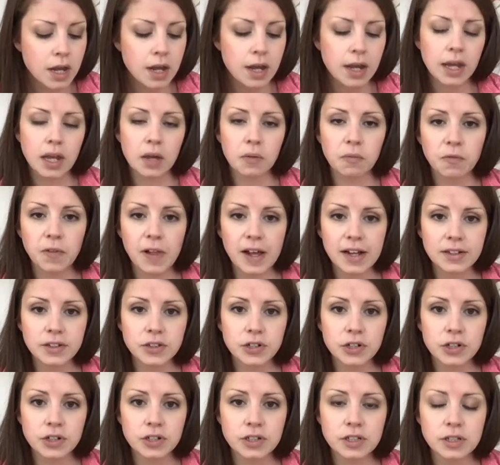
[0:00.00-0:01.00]
Hip
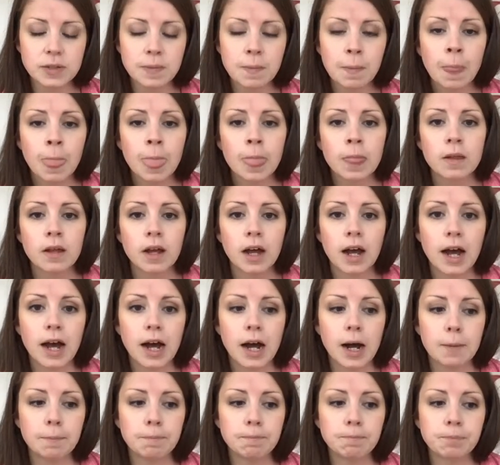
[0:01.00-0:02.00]
flexors,
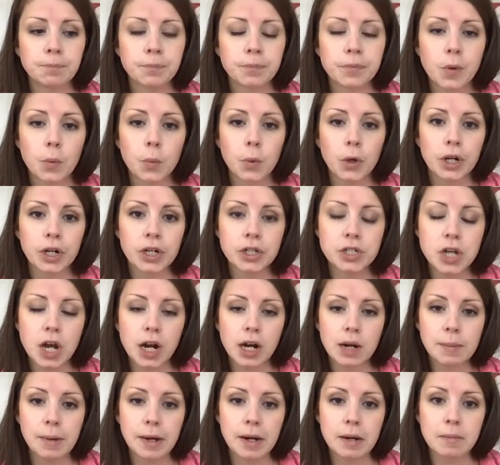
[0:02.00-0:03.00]
we're going to talk
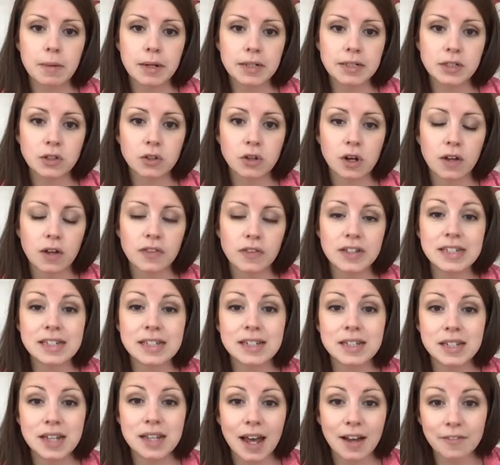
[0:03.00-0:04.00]
about a muscle called the
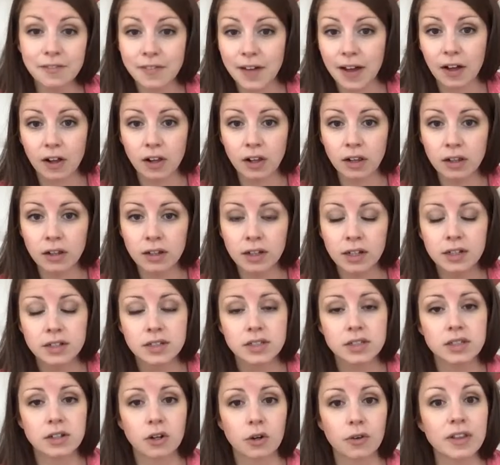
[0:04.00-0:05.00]
TFL,
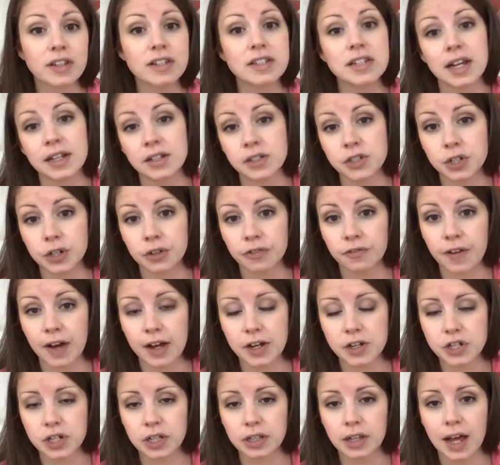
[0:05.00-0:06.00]
or the tensor
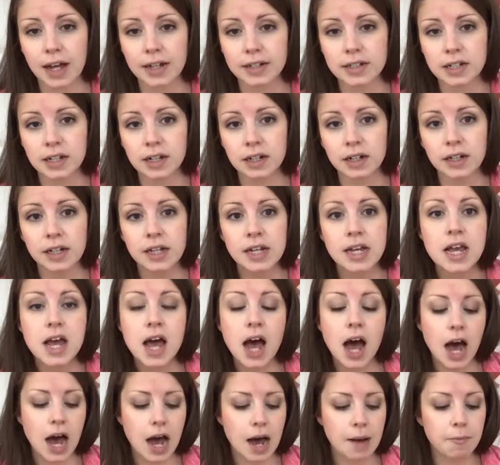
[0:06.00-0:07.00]
fascia lata.
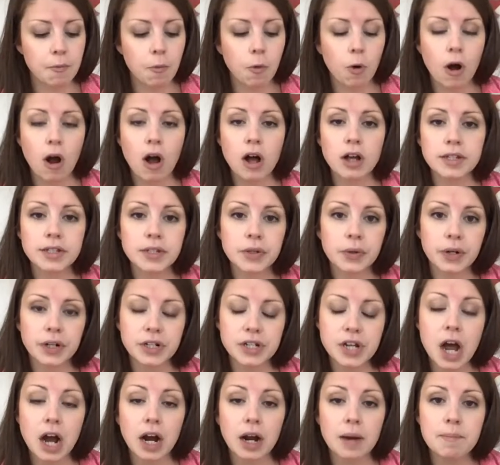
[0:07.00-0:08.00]
We're also going to
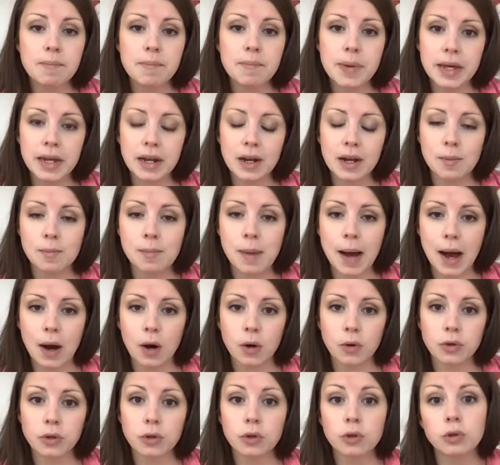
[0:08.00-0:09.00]
talk a bit
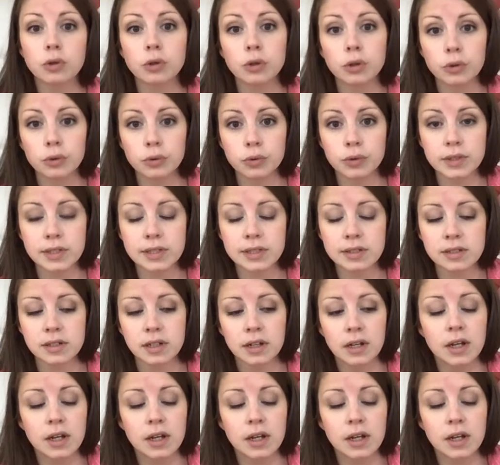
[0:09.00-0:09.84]
about glutes.